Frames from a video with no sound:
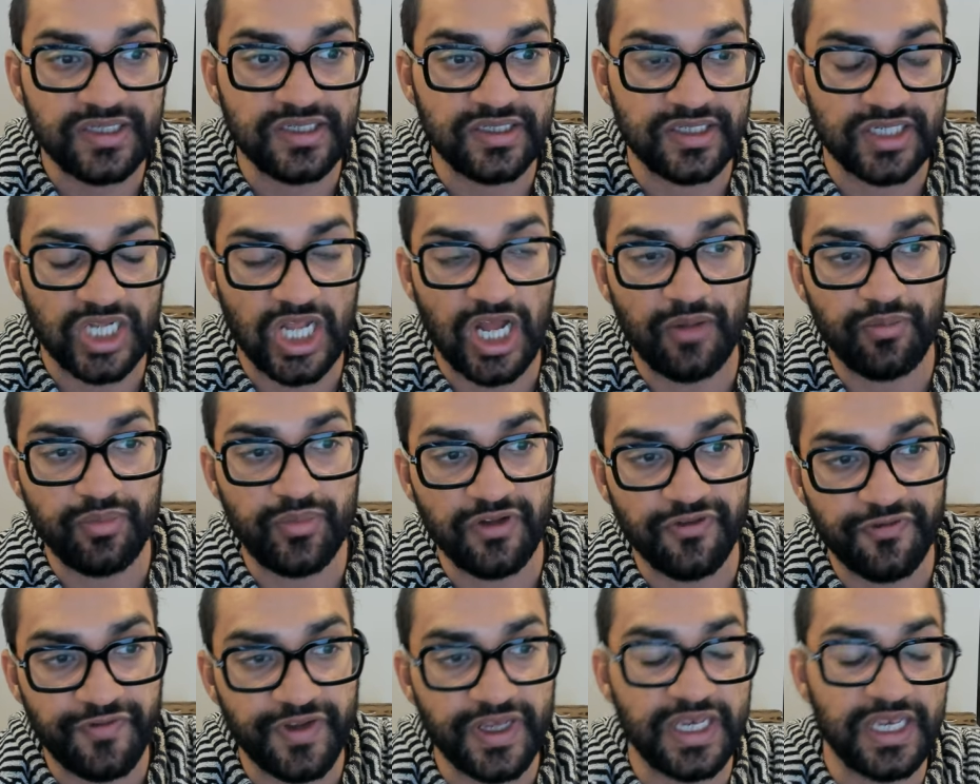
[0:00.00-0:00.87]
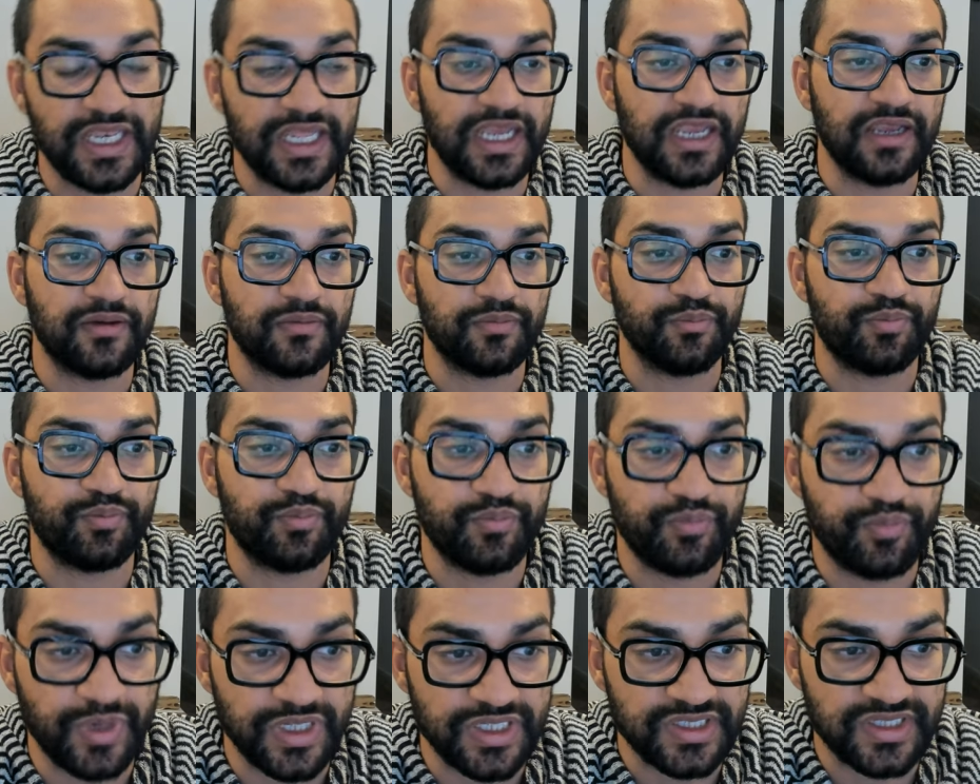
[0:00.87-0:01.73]
a couple of fiddling
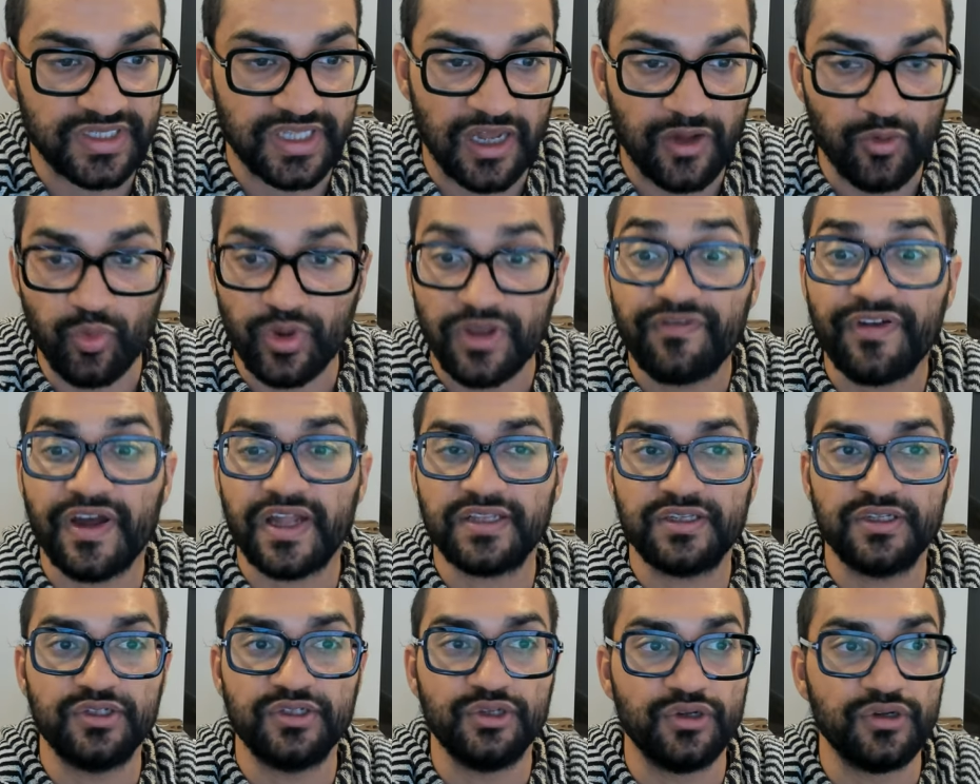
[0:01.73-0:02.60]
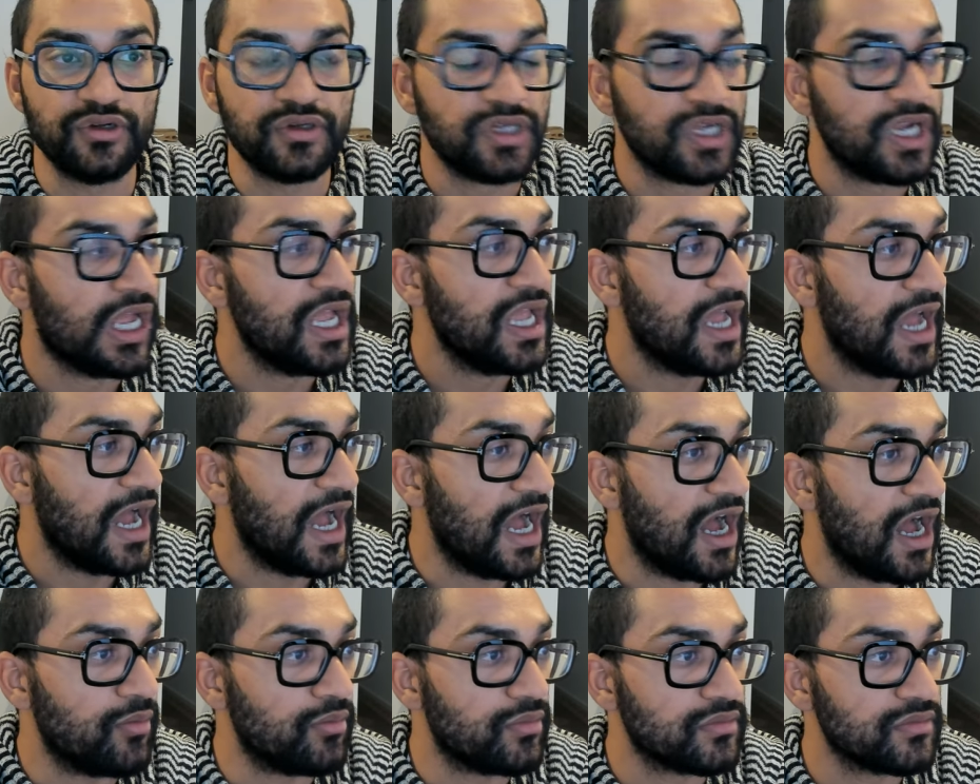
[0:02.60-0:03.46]
bits that we've had to do.
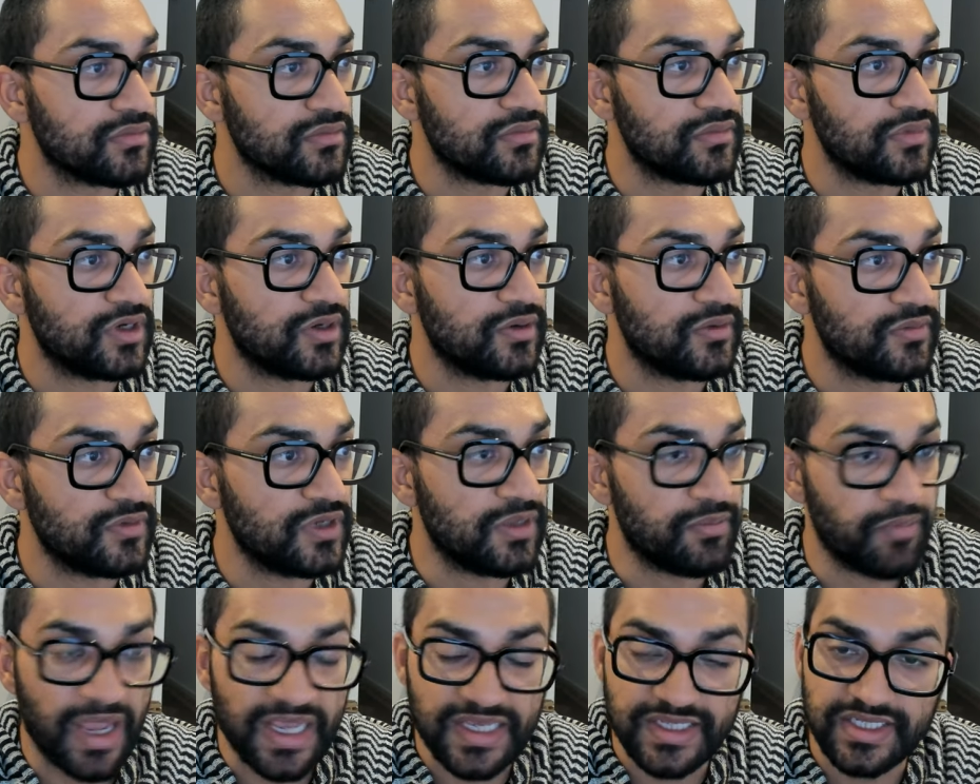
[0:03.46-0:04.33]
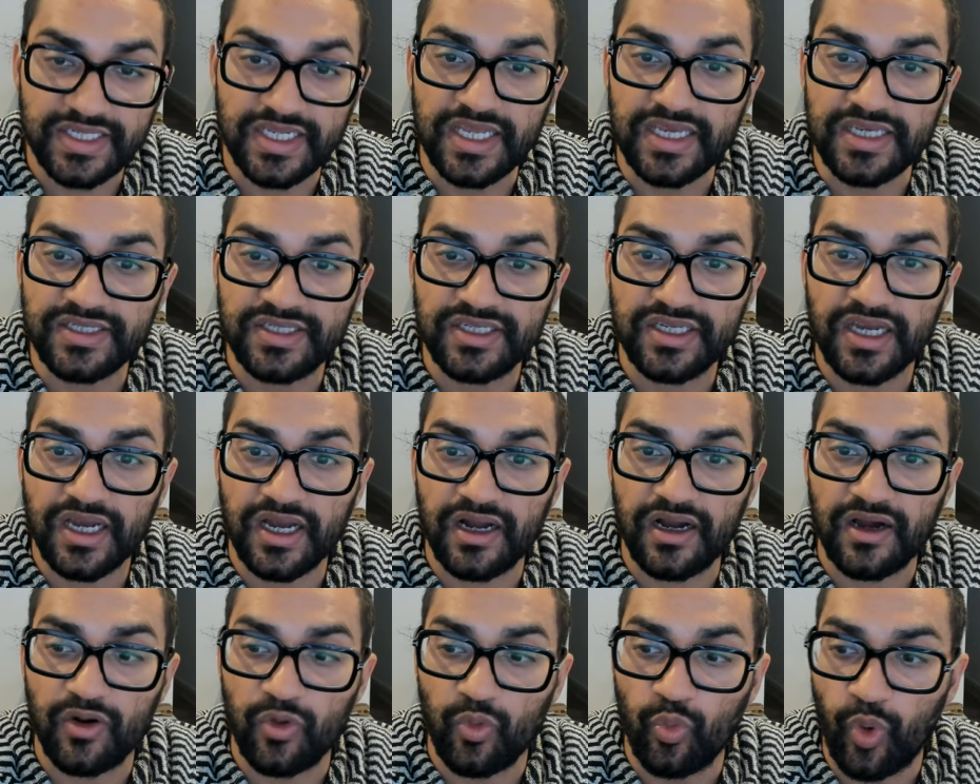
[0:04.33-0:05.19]
Um, it makes it easier
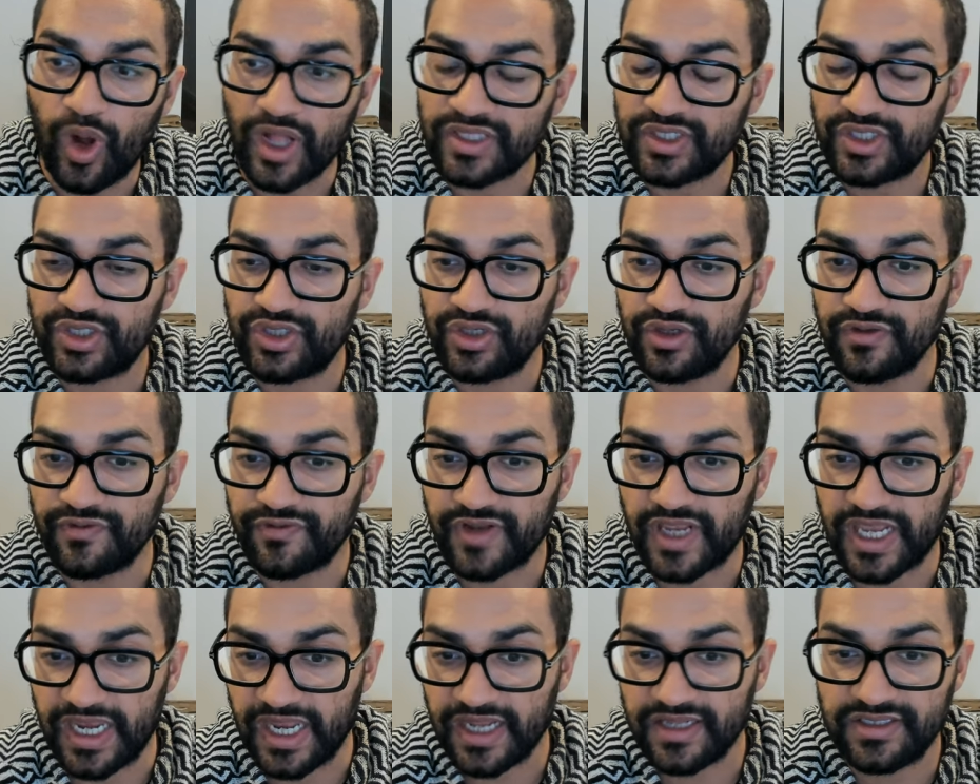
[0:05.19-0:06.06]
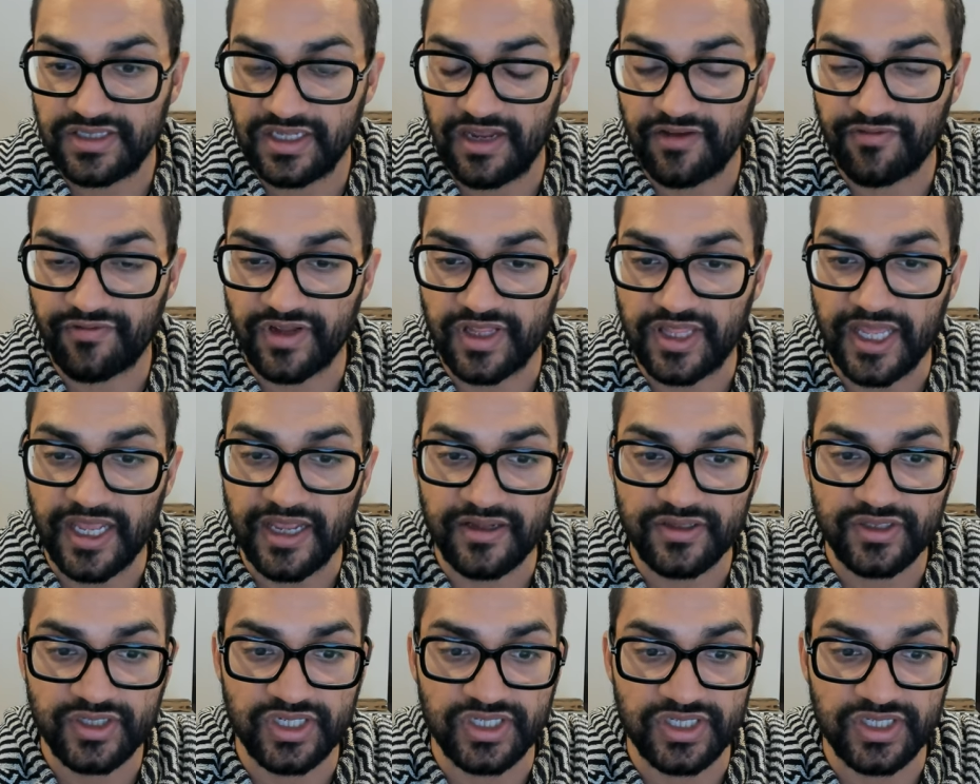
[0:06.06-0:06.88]
once you've connected everything to